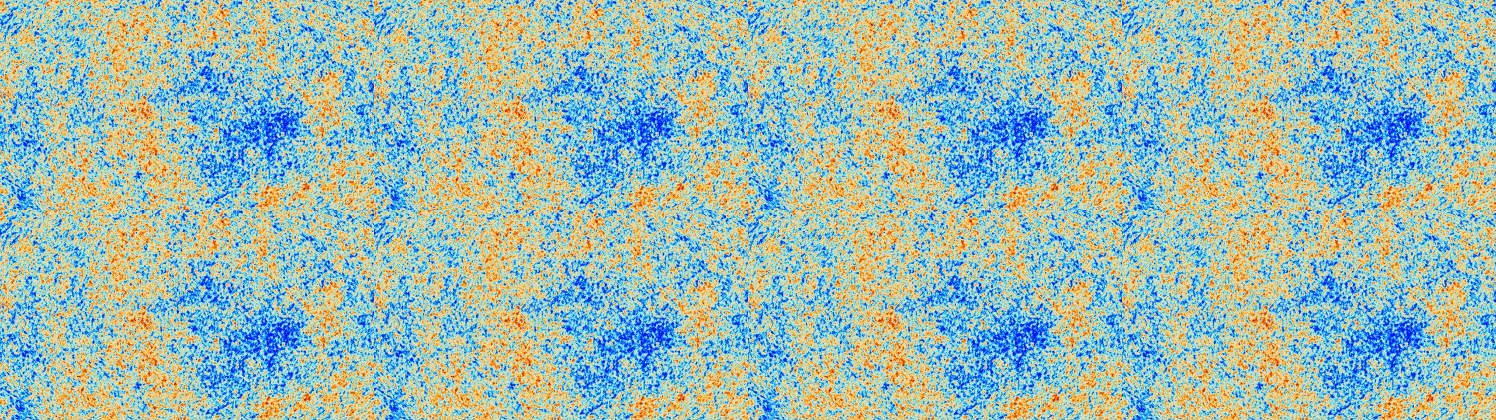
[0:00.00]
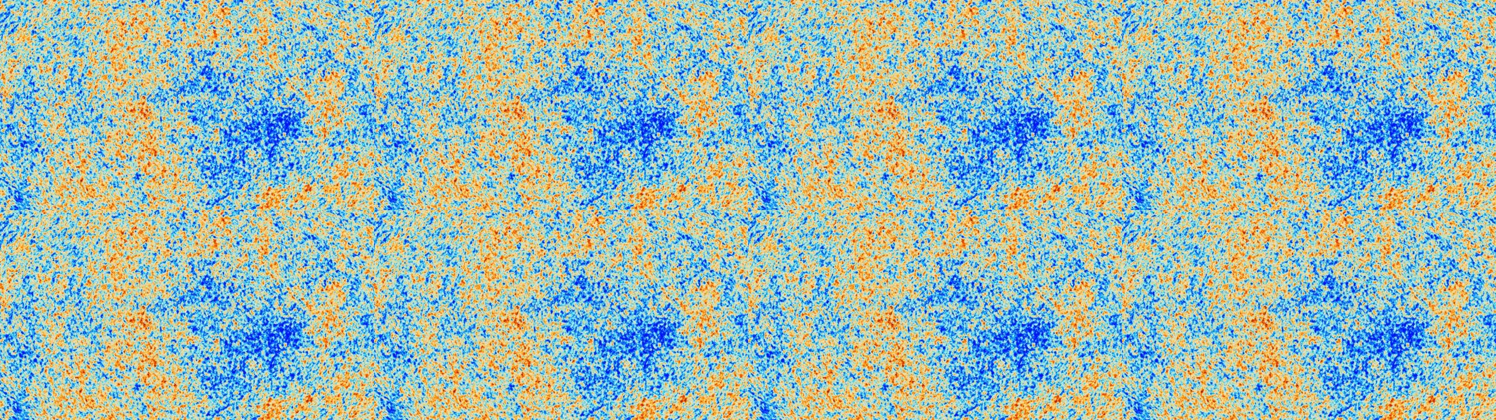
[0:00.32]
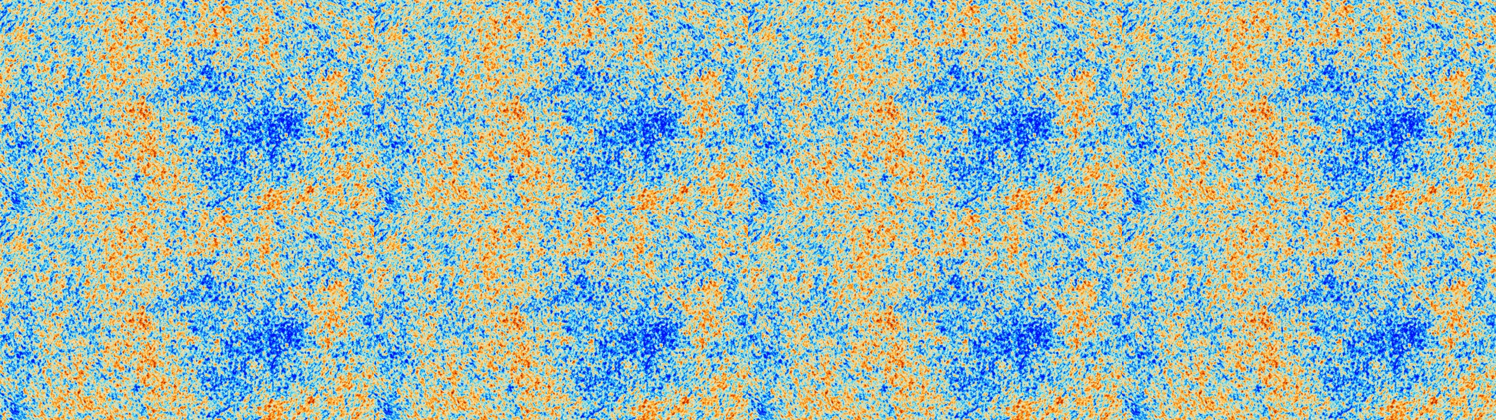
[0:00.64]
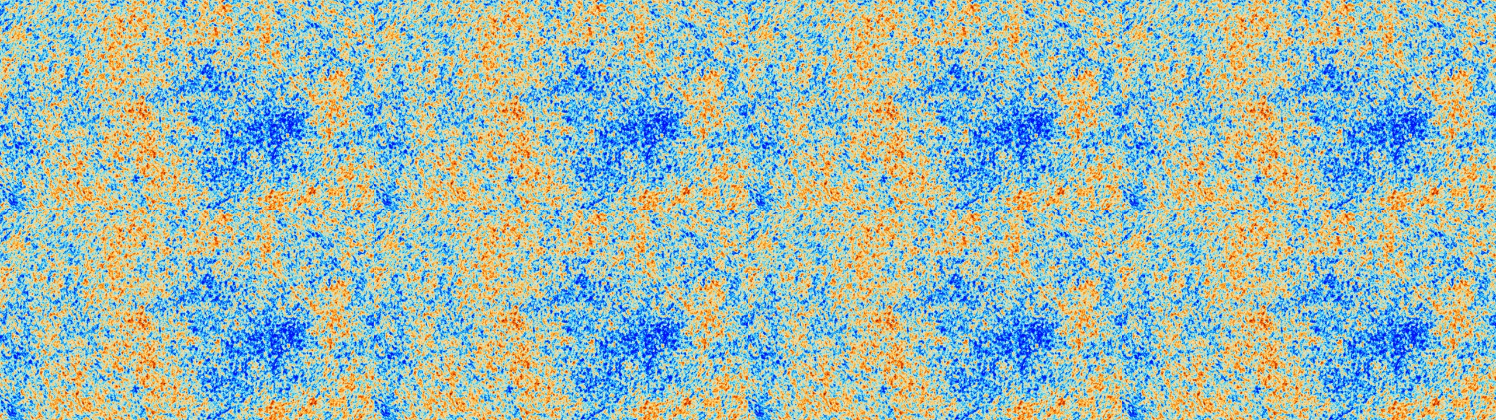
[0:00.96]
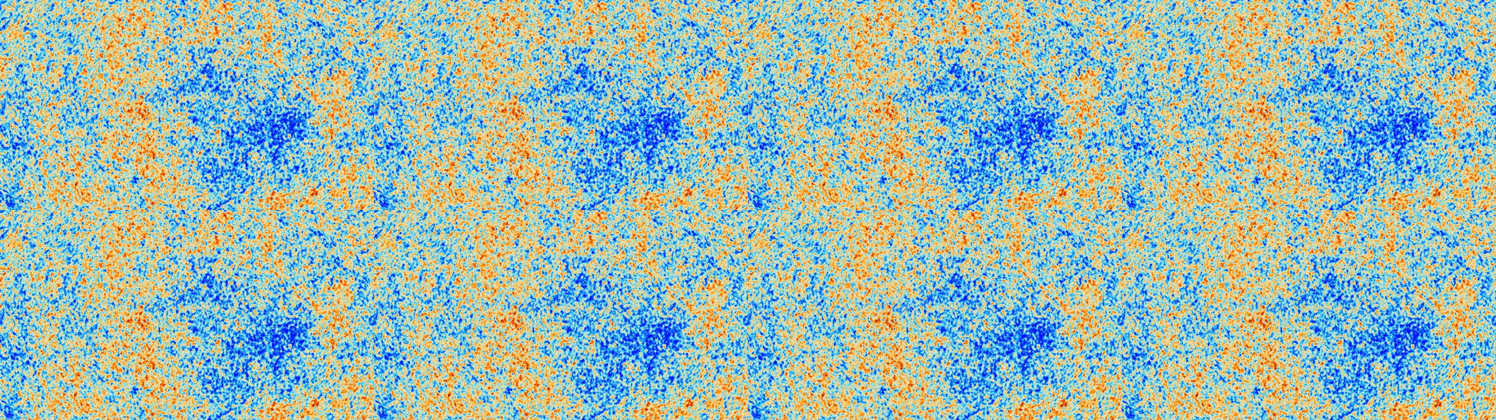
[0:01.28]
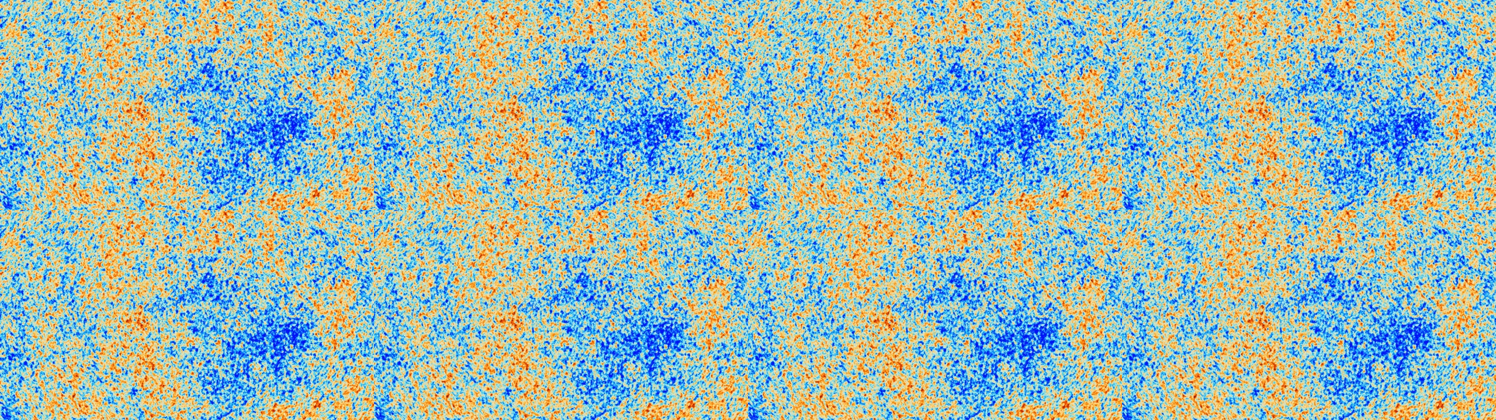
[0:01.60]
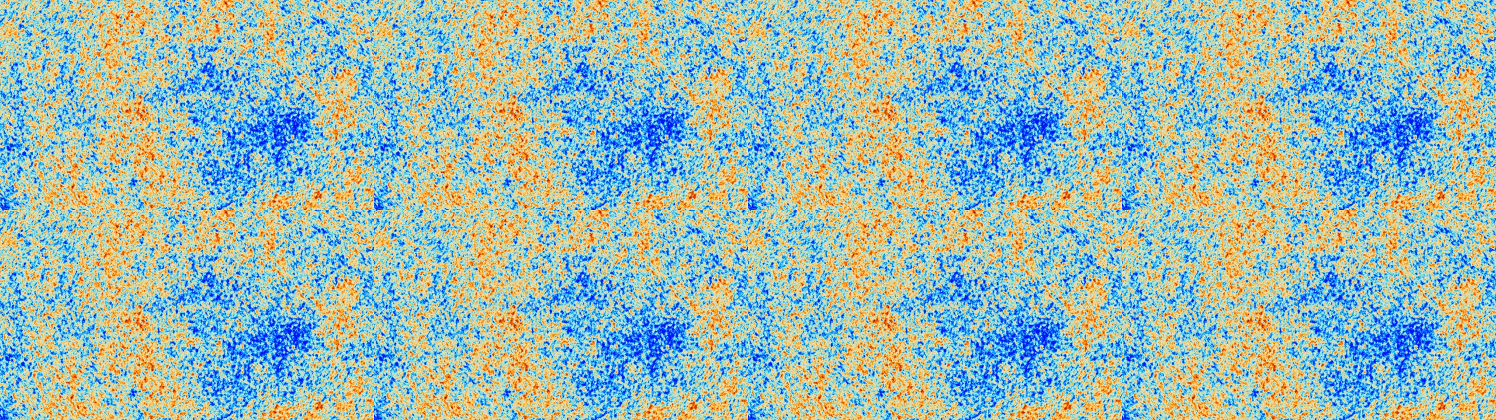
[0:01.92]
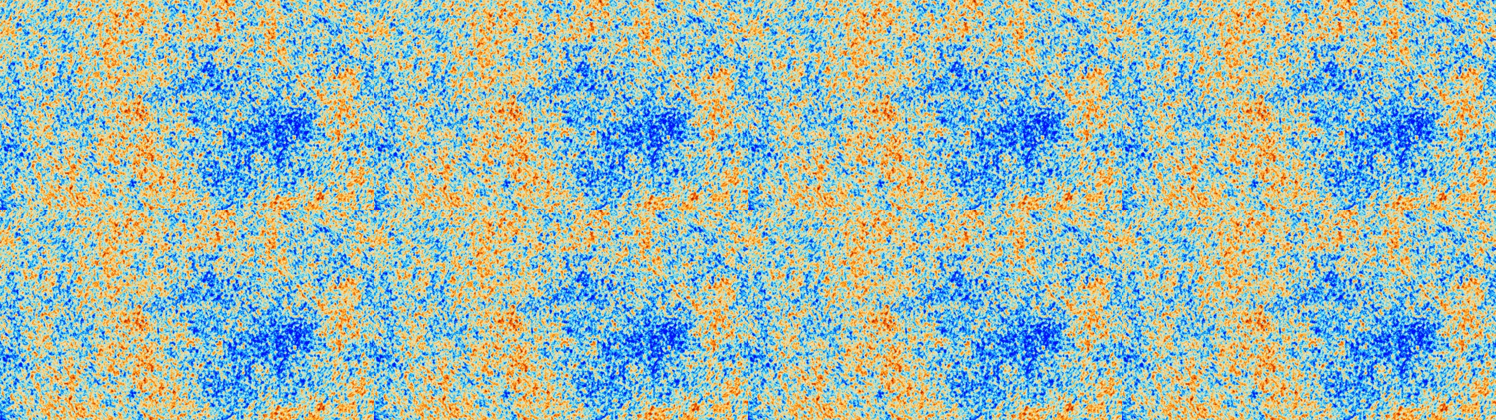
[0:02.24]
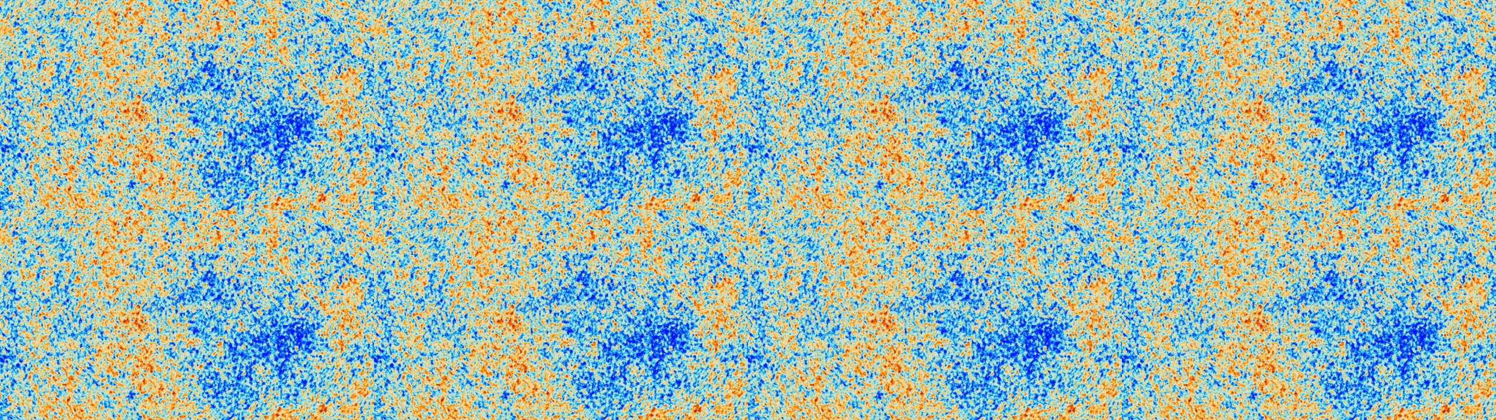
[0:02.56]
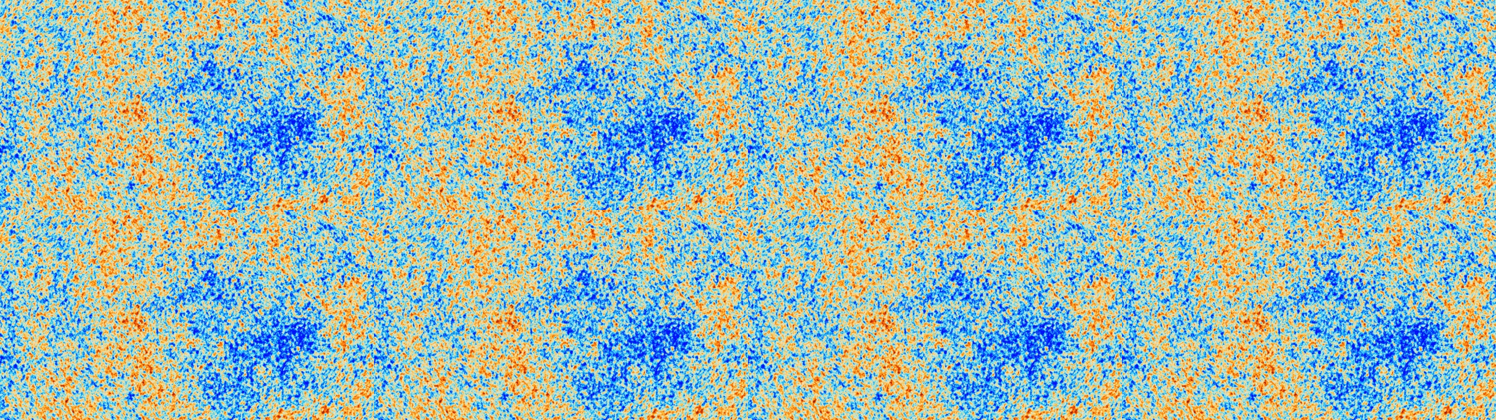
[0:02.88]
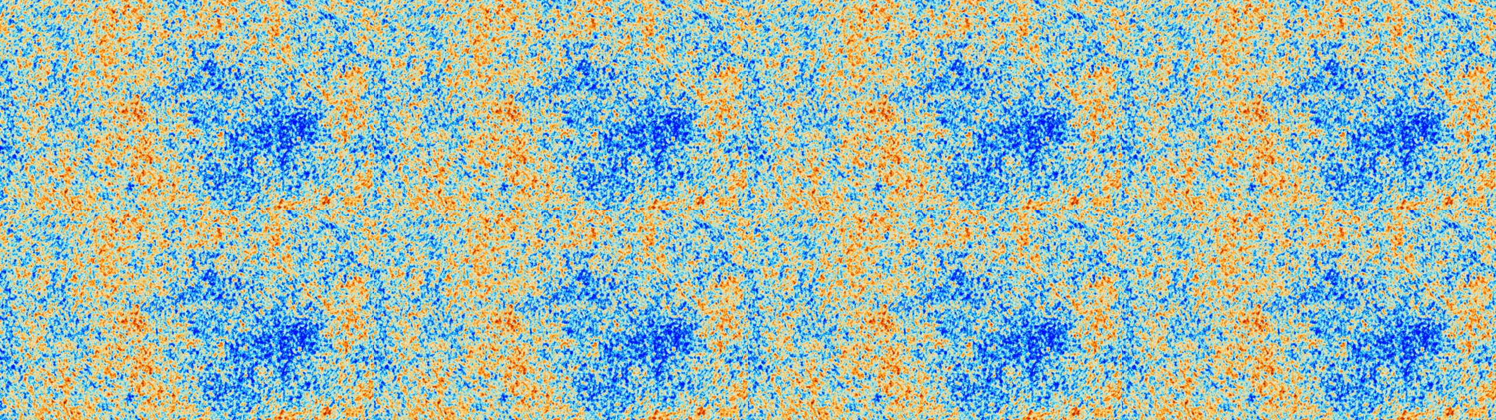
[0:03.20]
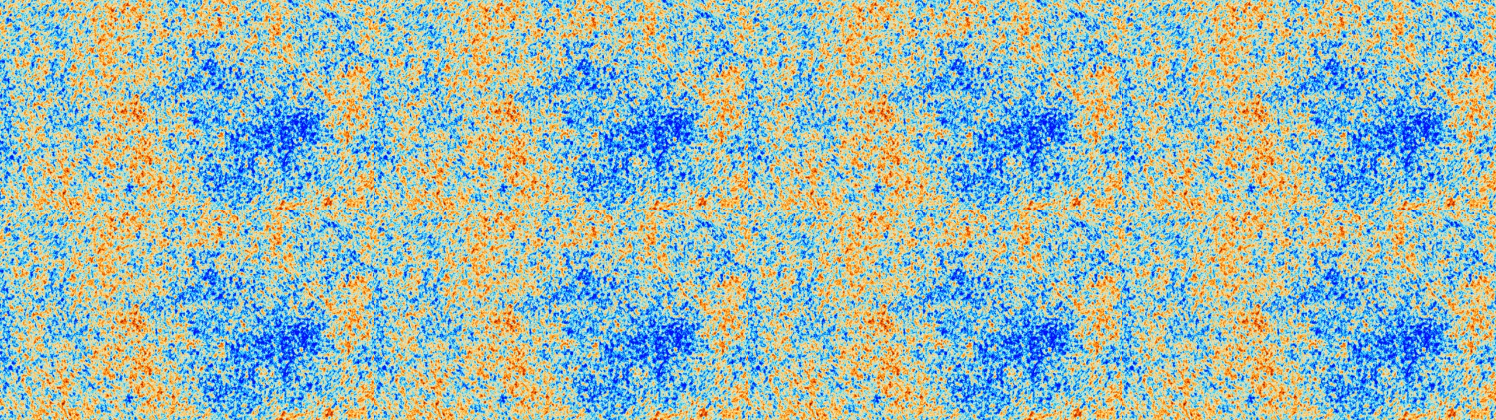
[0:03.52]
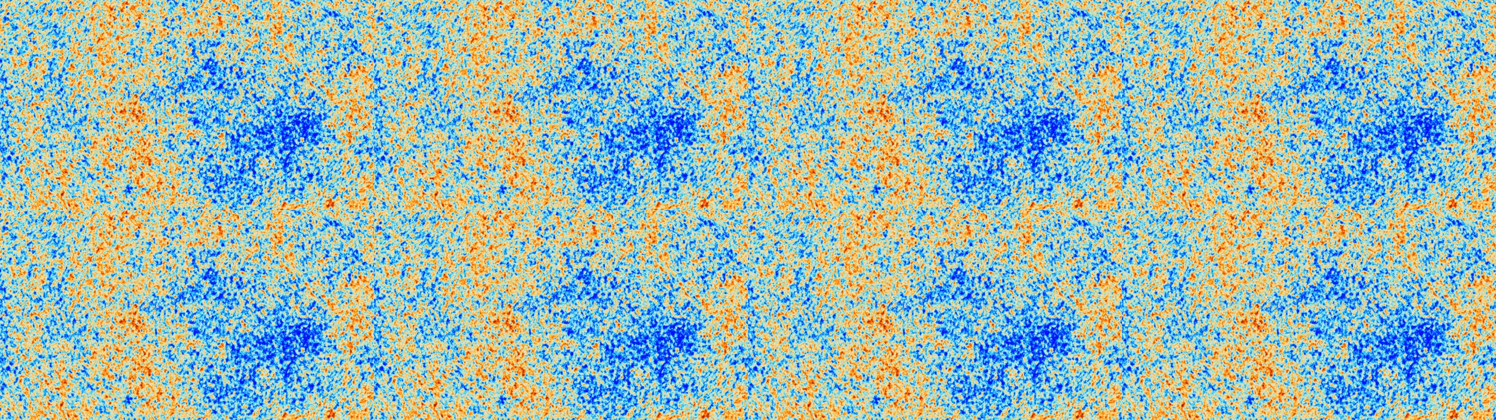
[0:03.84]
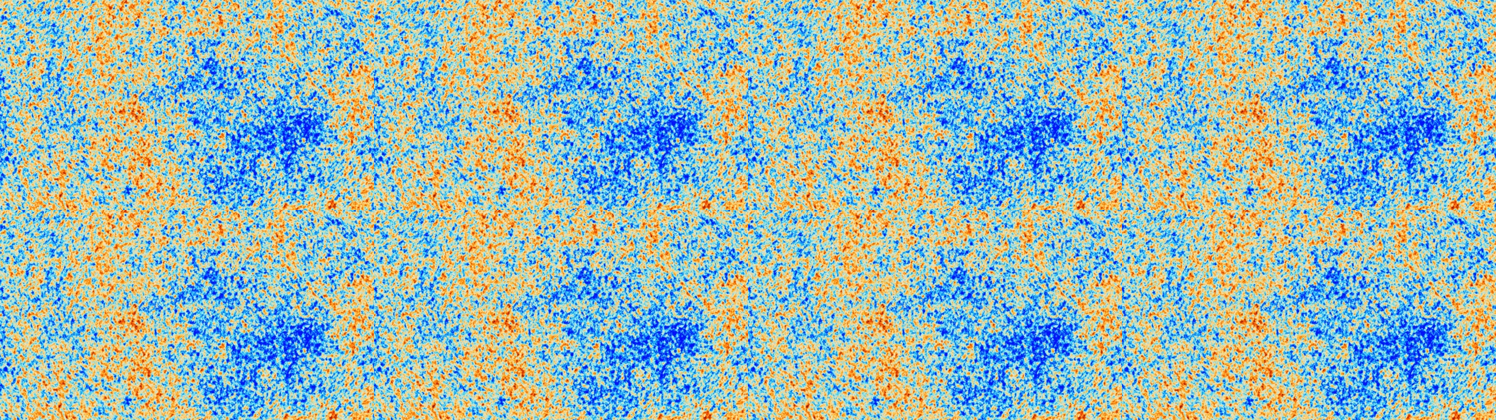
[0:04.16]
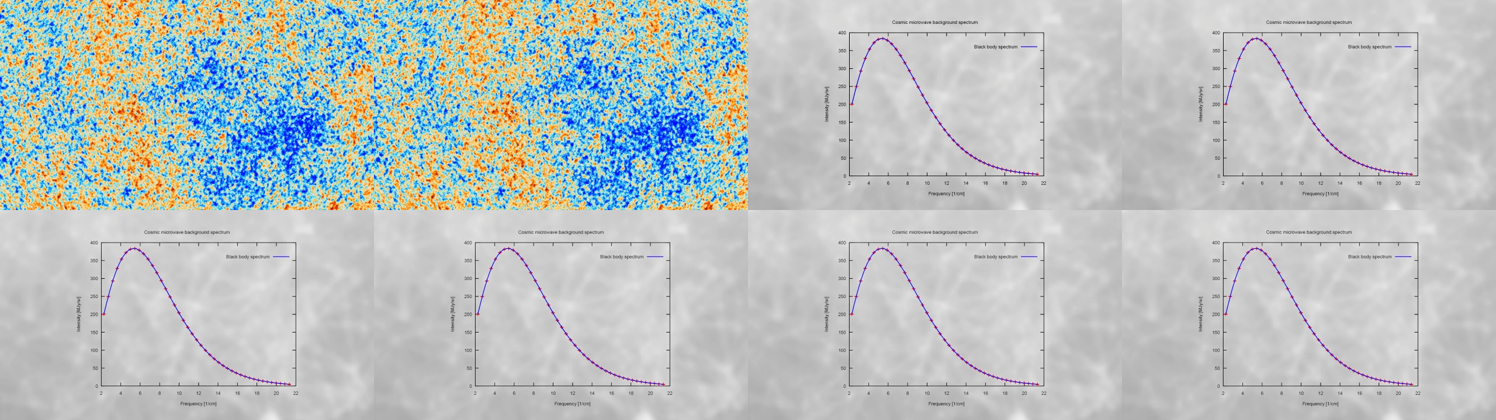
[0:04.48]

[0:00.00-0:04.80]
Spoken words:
Nobody's mouth can be seen.